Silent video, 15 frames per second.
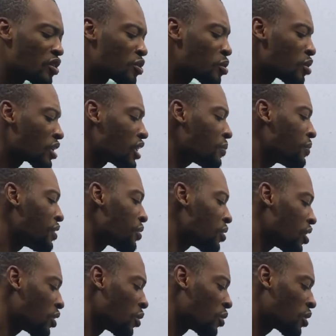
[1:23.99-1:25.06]
To keep the
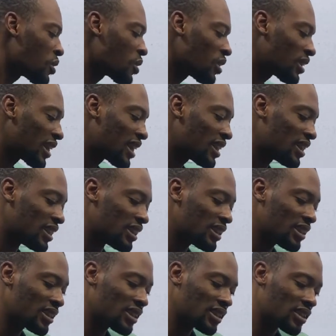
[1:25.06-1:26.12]
rod horizontally
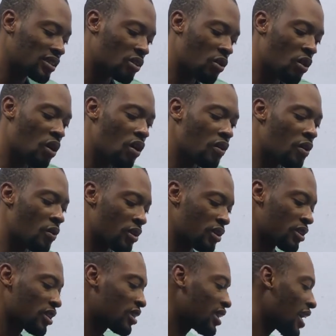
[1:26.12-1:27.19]
or
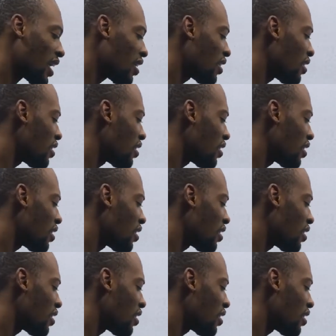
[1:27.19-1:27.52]
horizontal,